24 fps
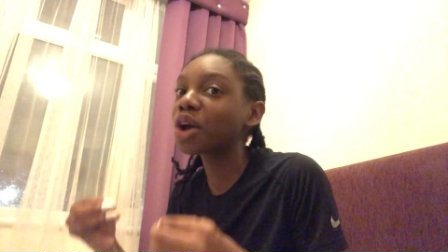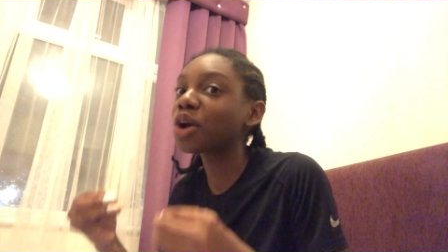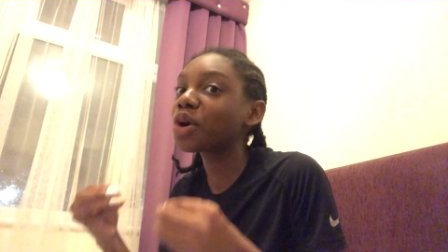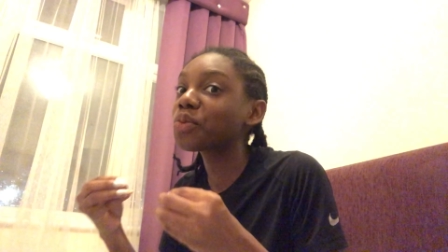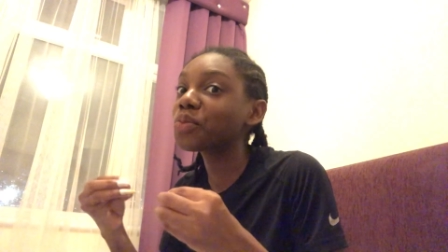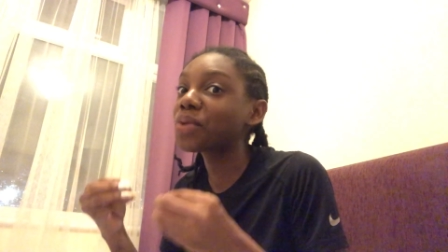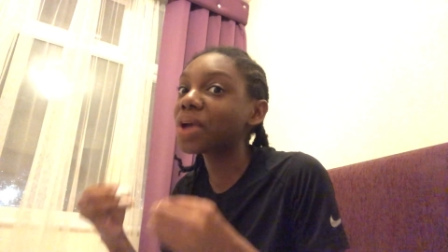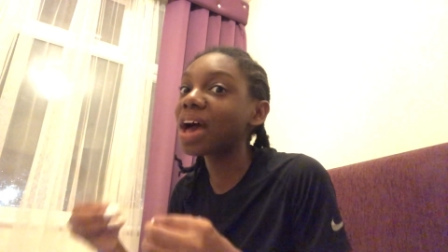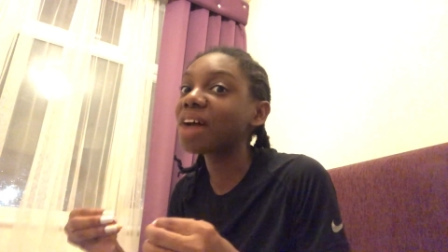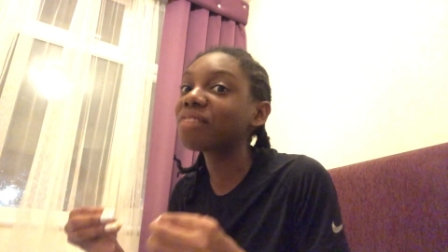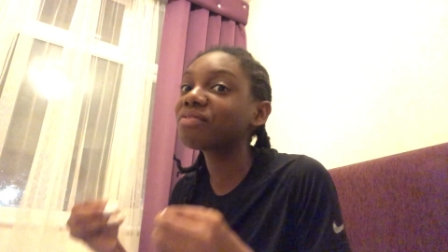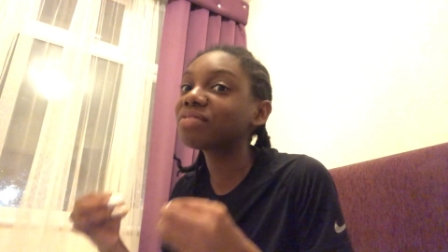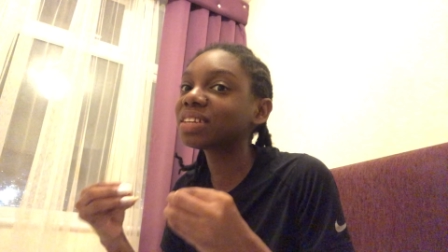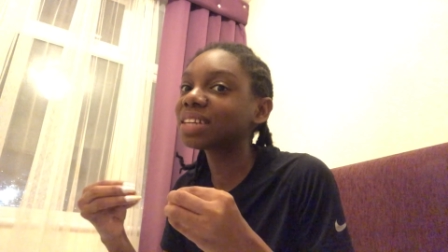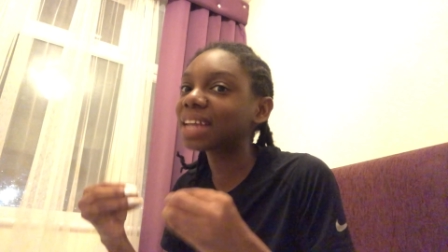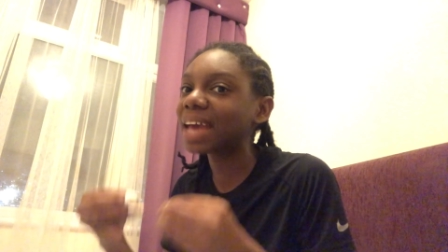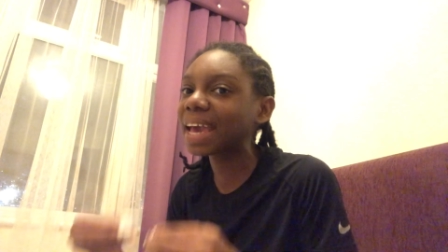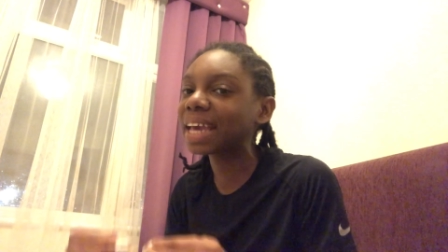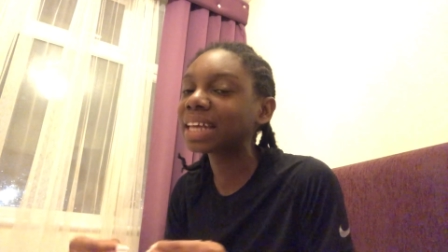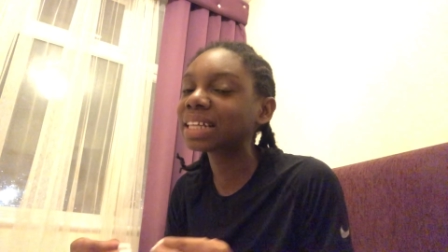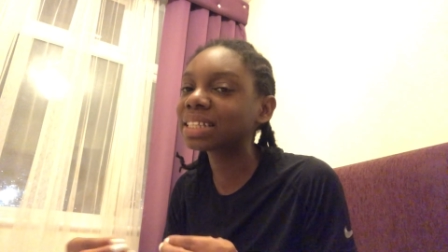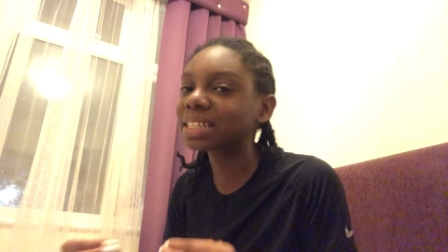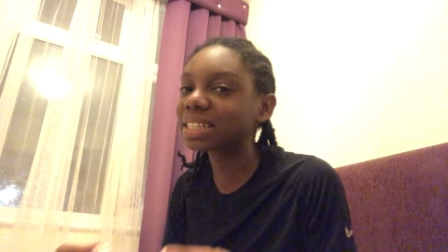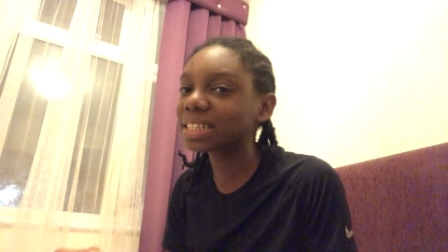we have
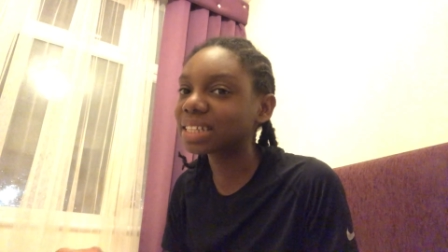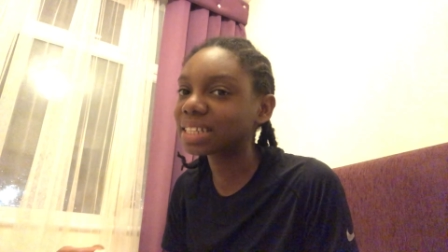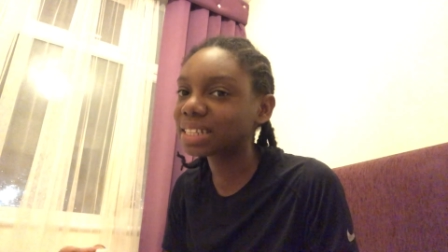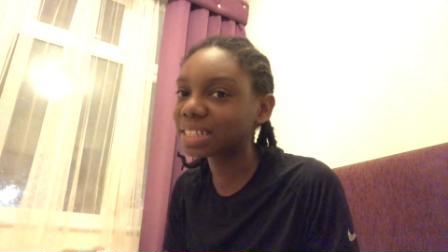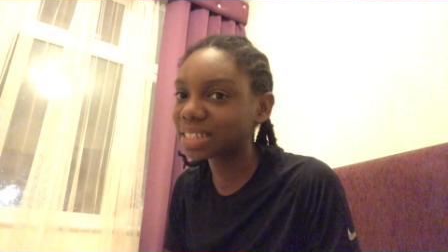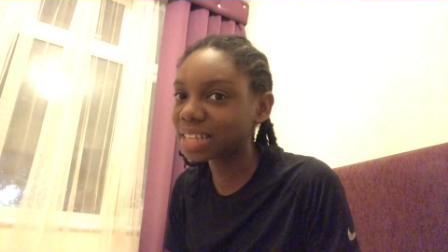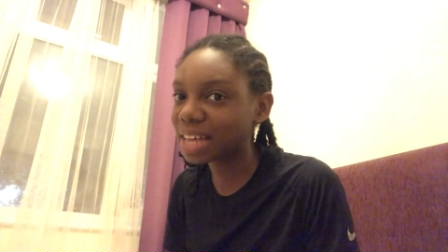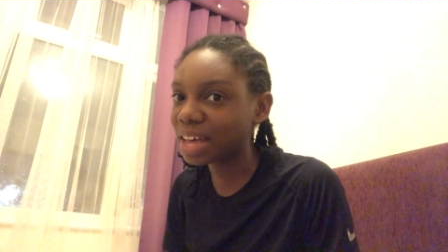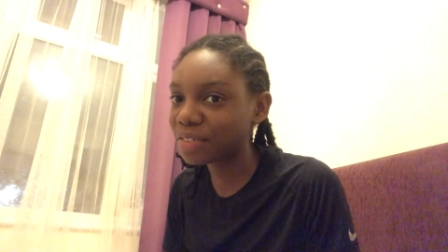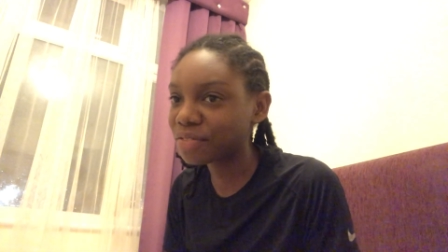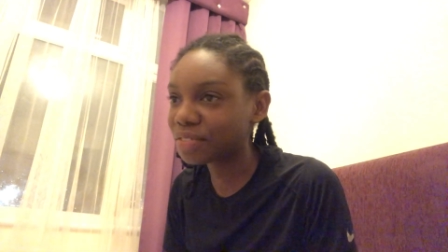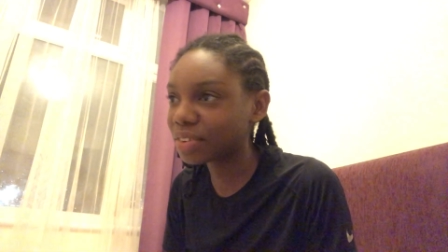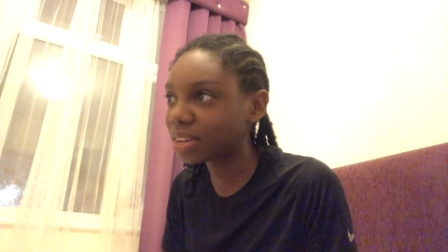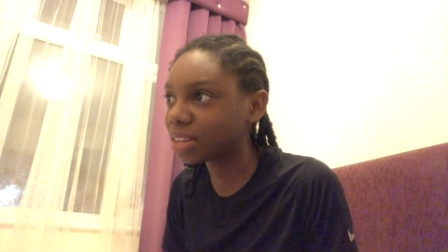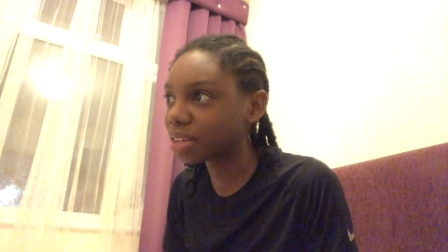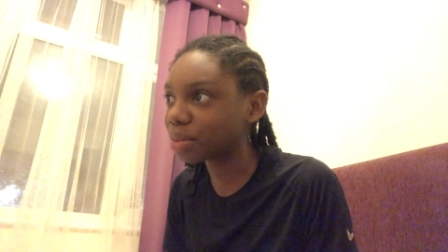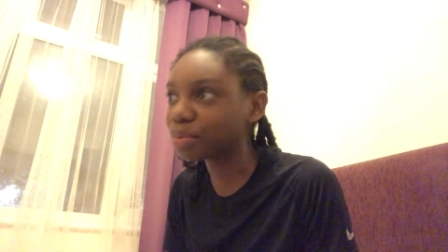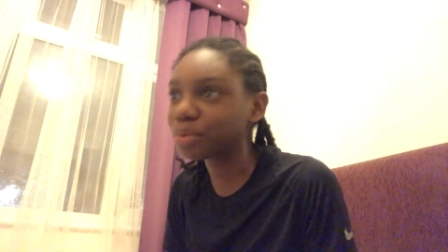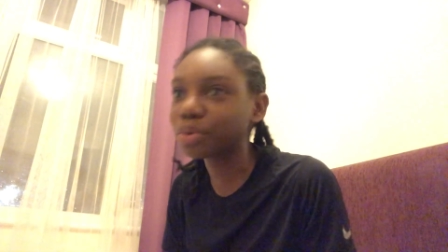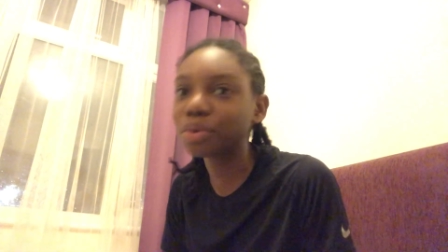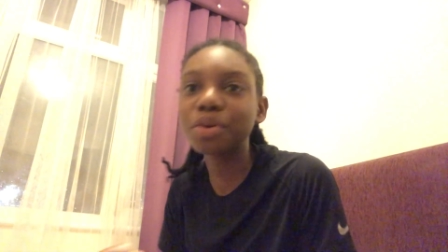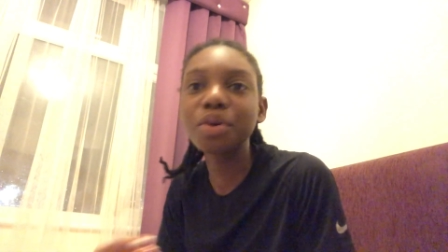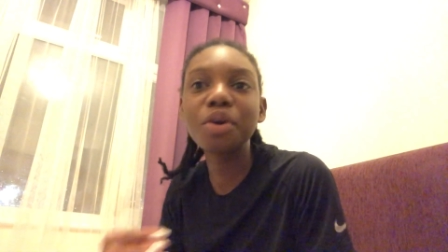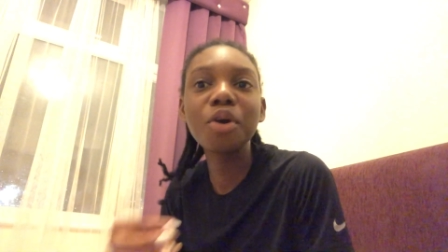9 seats
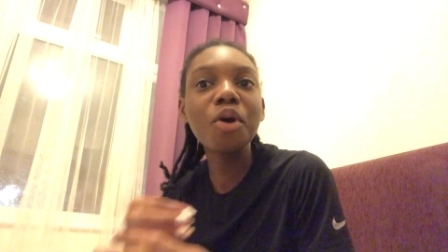available.